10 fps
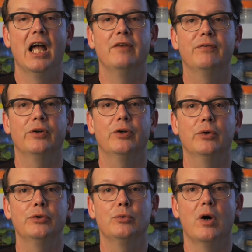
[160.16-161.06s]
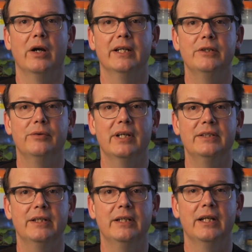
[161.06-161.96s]
and for those who are
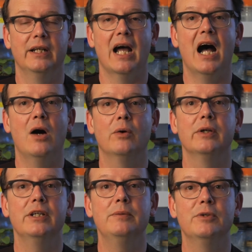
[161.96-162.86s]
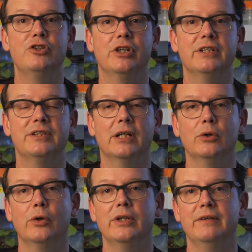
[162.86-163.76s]
interested in how imaging
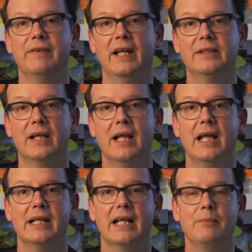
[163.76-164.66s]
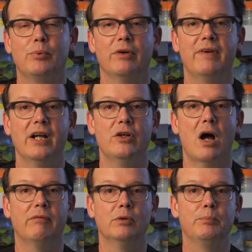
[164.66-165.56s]
cellular events can provide
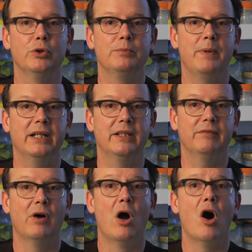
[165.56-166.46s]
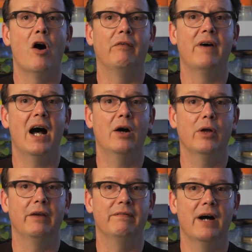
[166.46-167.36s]
novel perspective of how
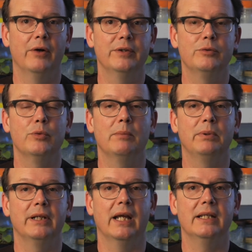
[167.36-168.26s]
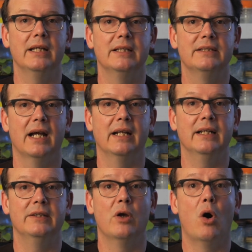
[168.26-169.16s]
a virus replicates inside
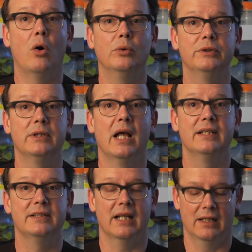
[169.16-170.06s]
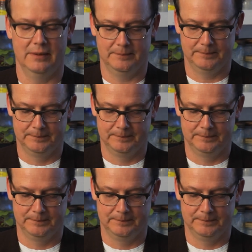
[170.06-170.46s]
its host cell.